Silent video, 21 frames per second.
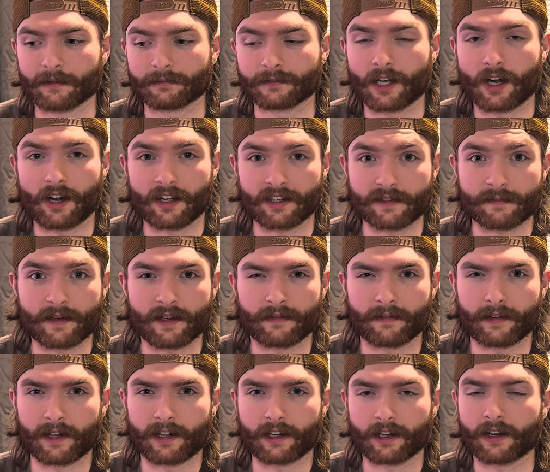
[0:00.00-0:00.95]
The odds of me
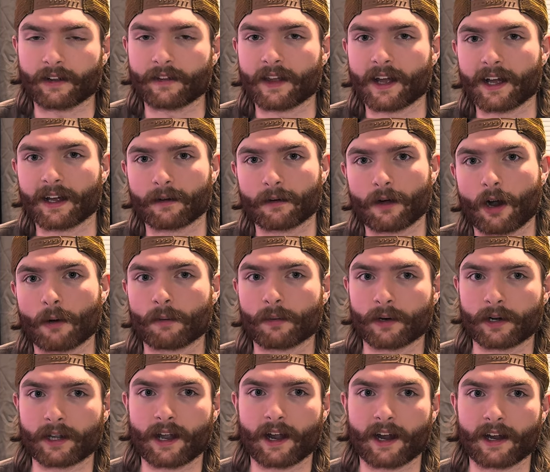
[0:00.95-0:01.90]
failing on that are
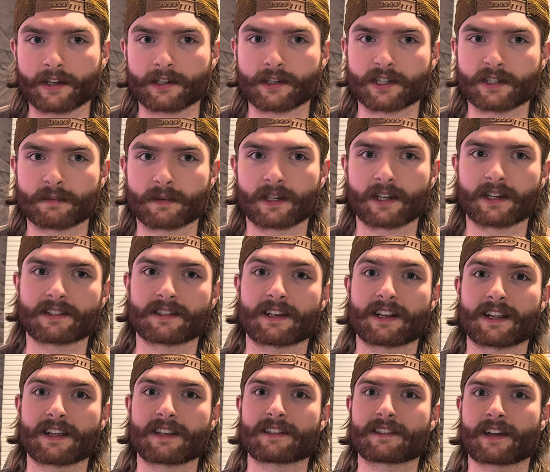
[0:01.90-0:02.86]
pretty high just because
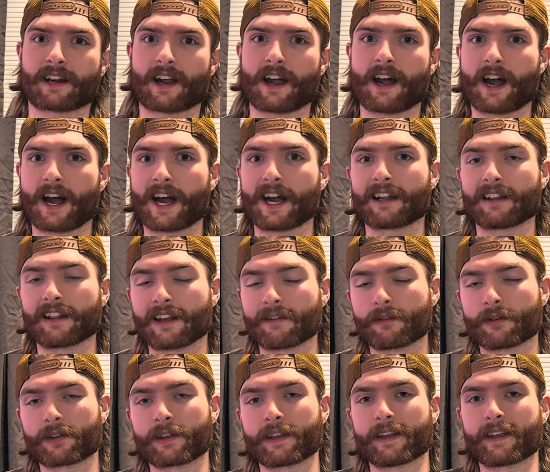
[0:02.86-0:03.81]
it is like a high
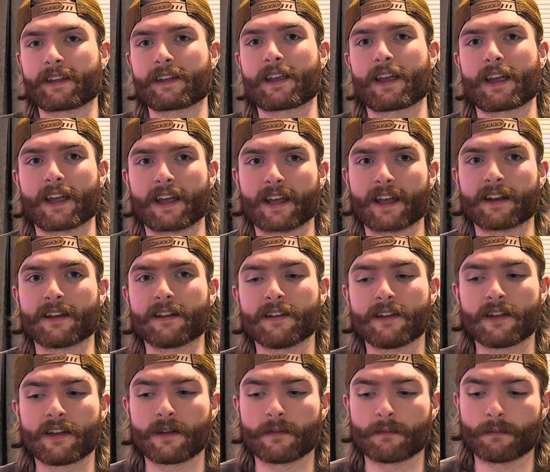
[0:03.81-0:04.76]
level thing, and
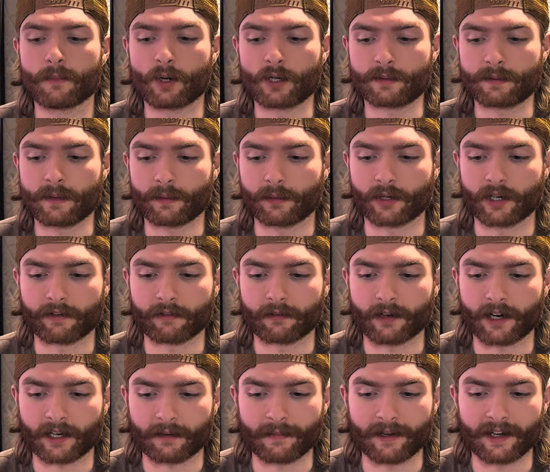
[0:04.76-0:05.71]
most people don't even
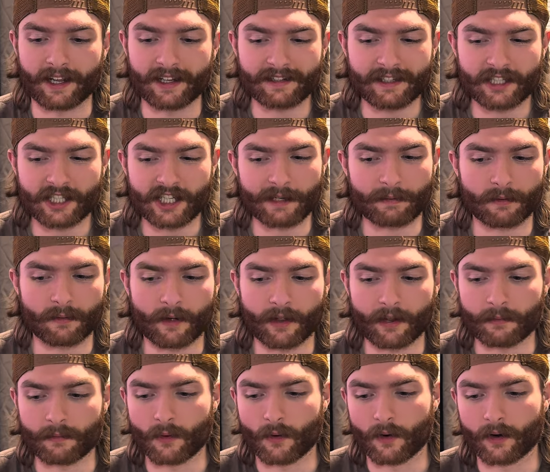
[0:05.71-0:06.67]
recommend it. It's a cheaper
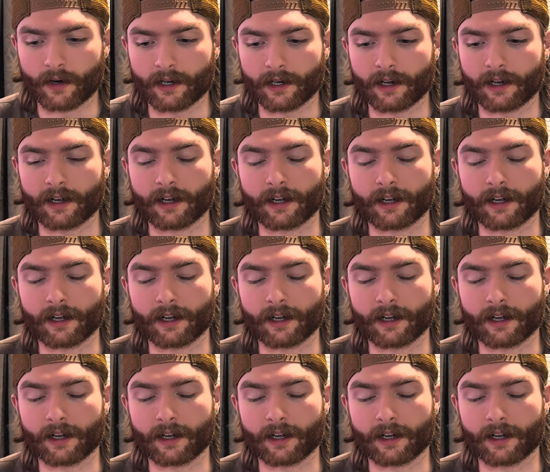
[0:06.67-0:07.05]
motherboard.